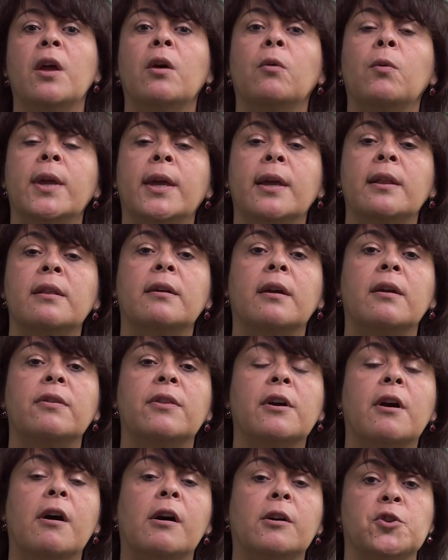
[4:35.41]
we can look at
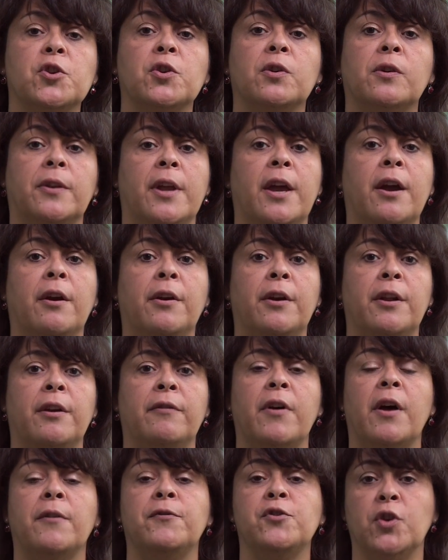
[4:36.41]
the cultural narrative
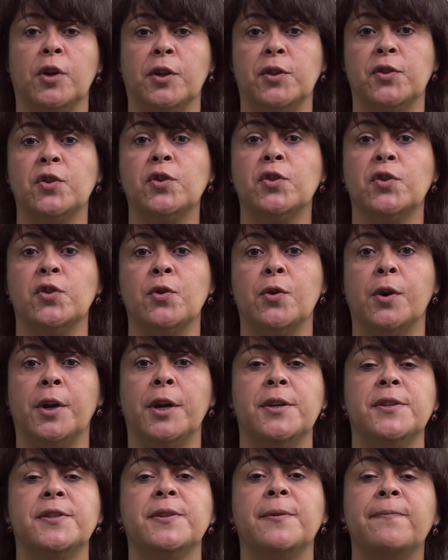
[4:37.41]
of trickster
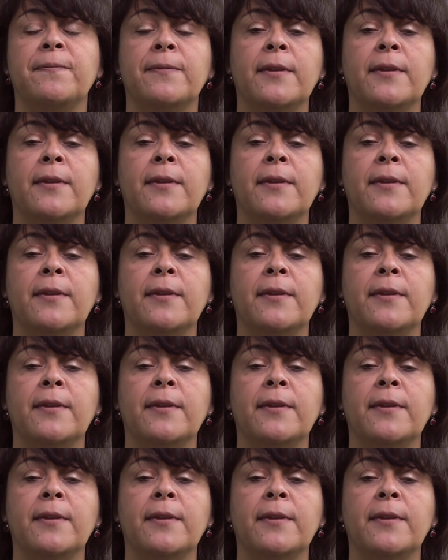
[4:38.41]
stories.